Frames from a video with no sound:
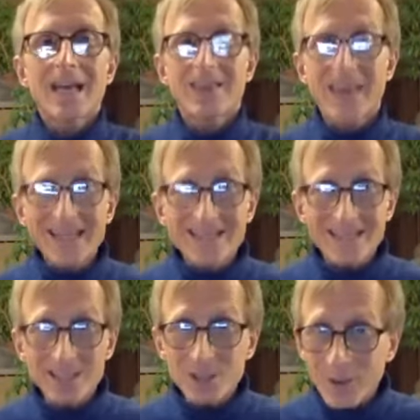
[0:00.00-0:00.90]
That is
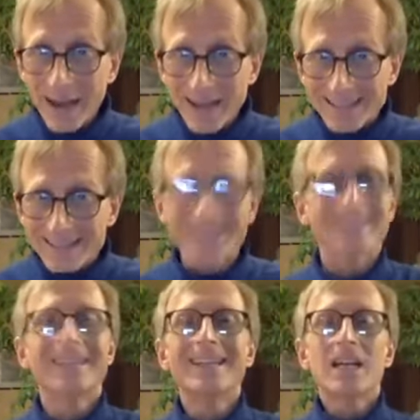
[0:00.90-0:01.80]
incorrect.
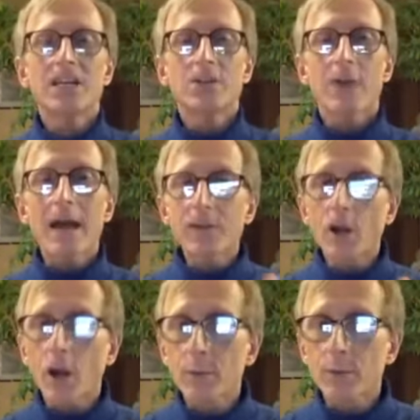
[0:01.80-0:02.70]
You have a
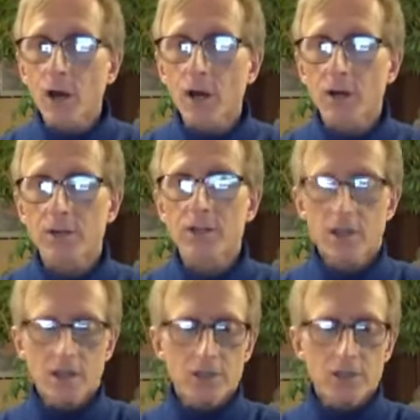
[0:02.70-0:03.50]
carpal arch.